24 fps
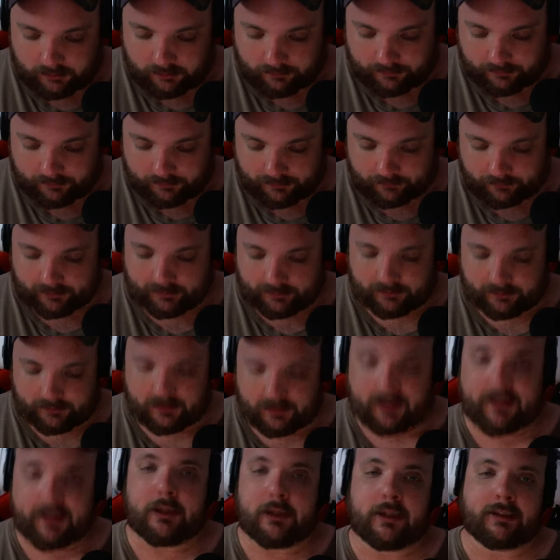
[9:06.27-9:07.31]
But anyway,
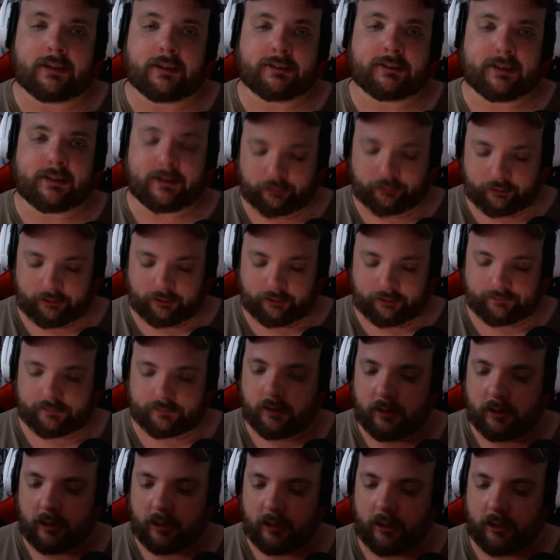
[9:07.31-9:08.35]
I think you guys get the drift.
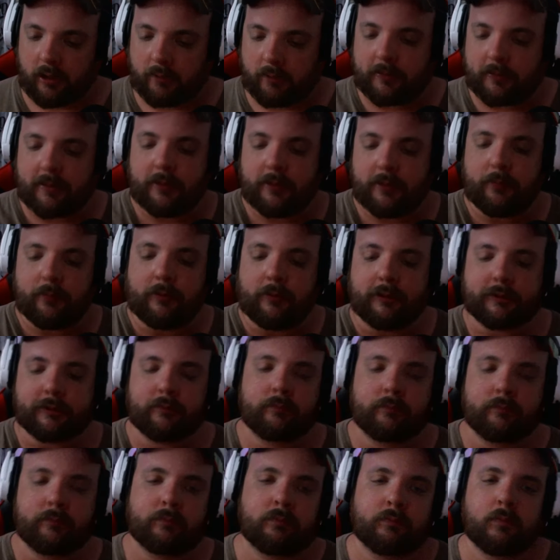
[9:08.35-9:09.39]
Um, but anyways,
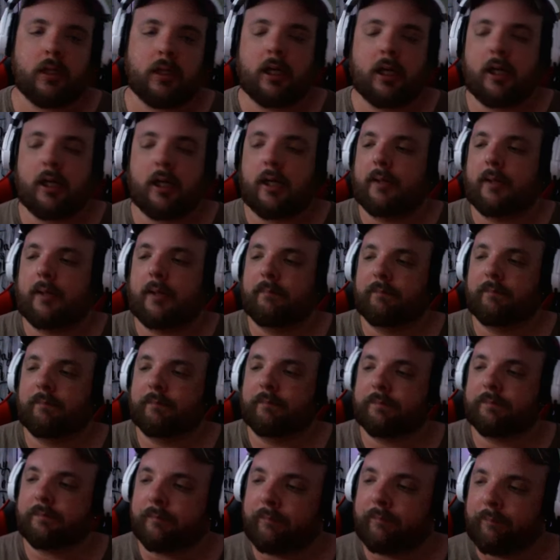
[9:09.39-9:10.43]
um,
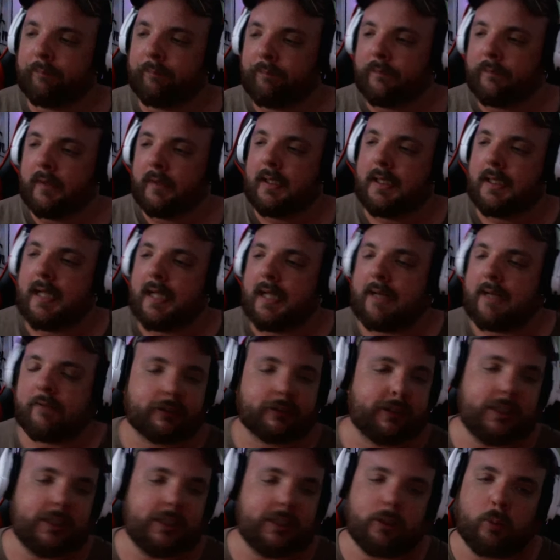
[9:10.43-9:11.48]
if
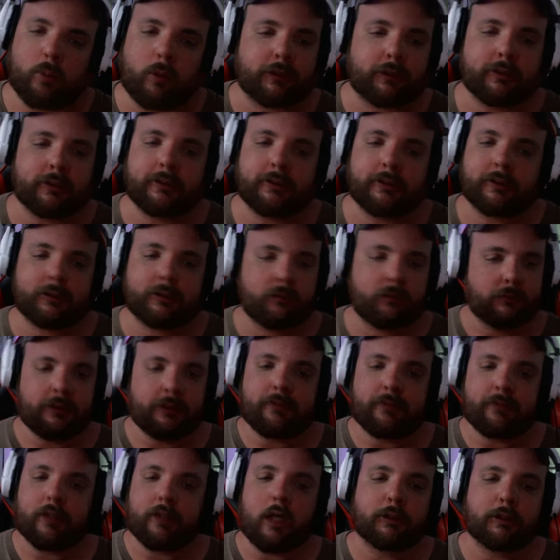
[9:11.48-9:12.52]
there's any questions,
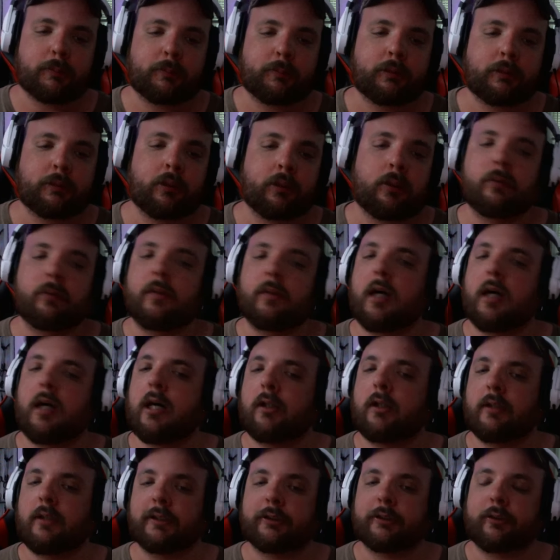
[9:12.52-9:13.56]
leave comments below.
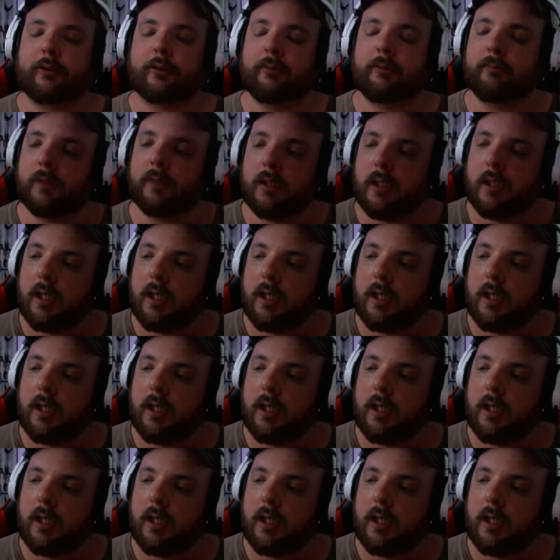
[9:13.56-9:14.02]
I'll answer them.